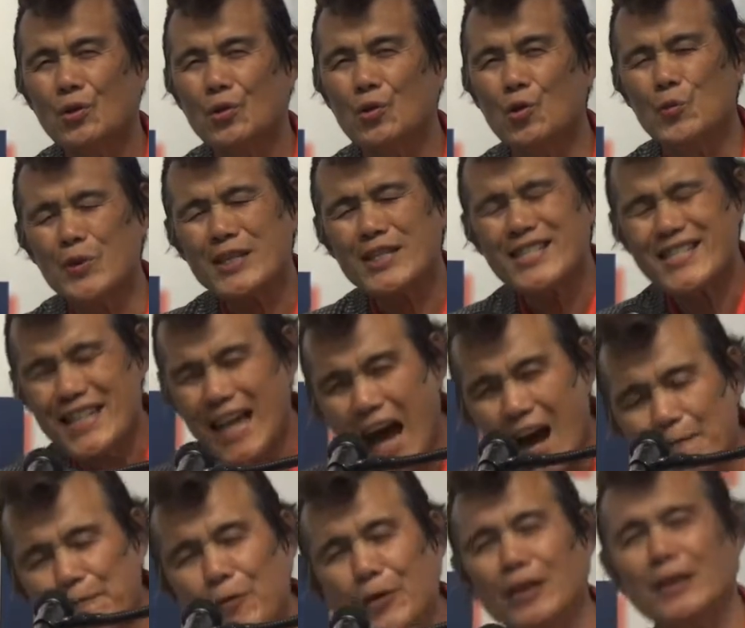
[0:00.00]
You've been
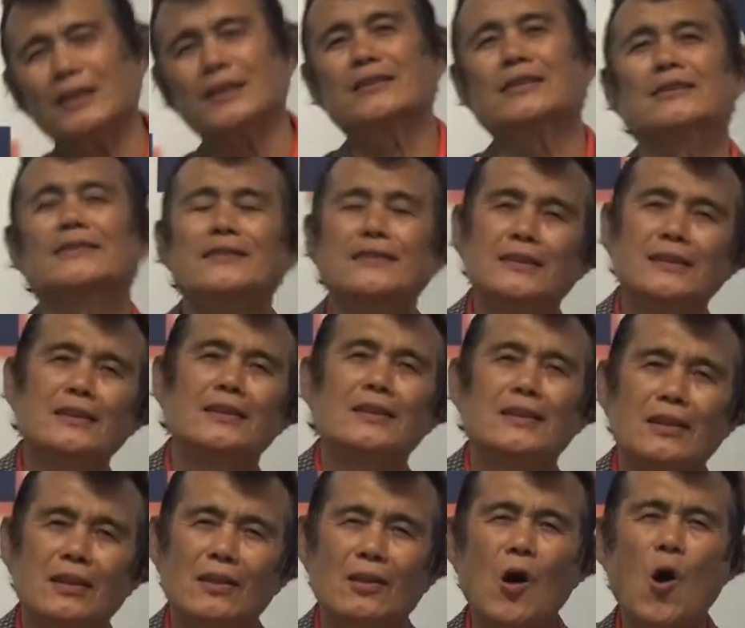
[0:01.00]
suffering
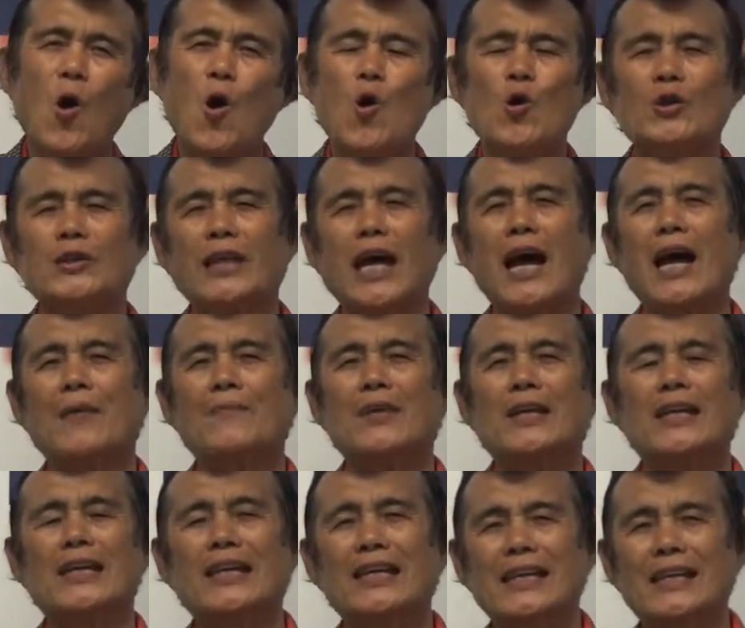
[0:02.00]
long
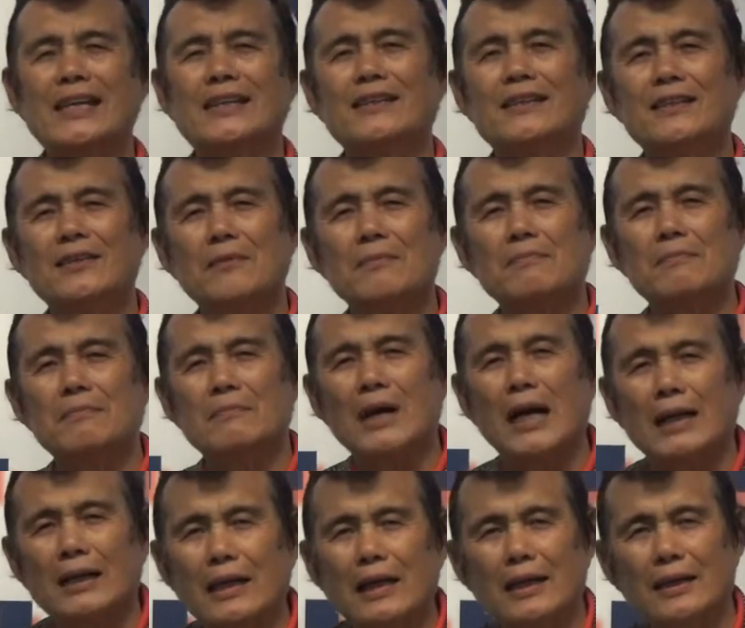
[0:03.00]
time in the
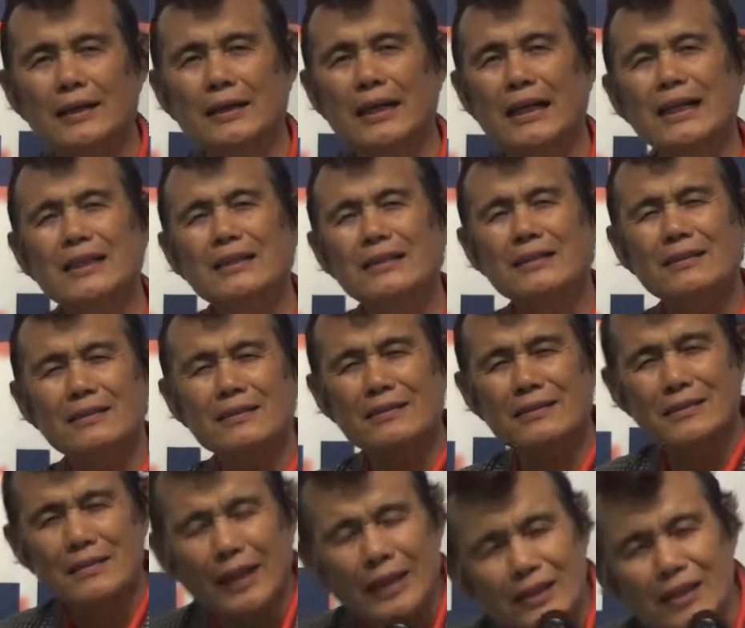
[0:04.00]
Mara, in the
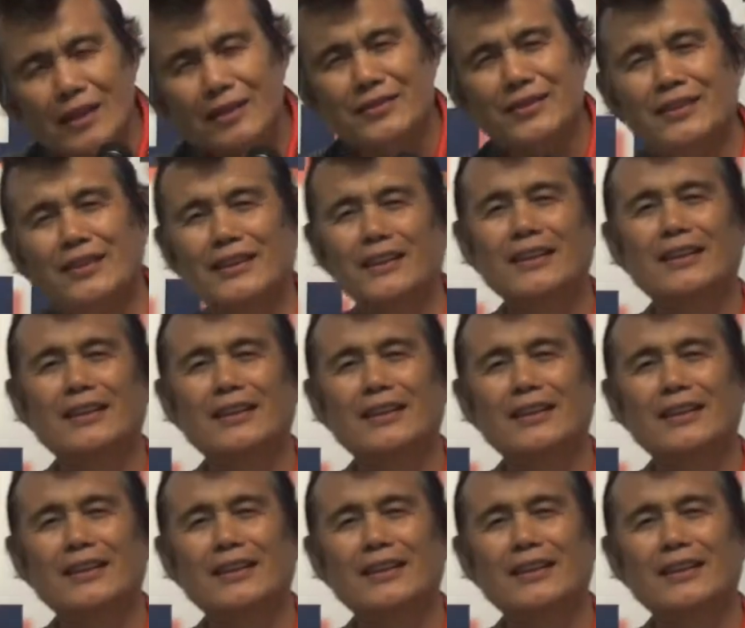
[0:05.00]
desert.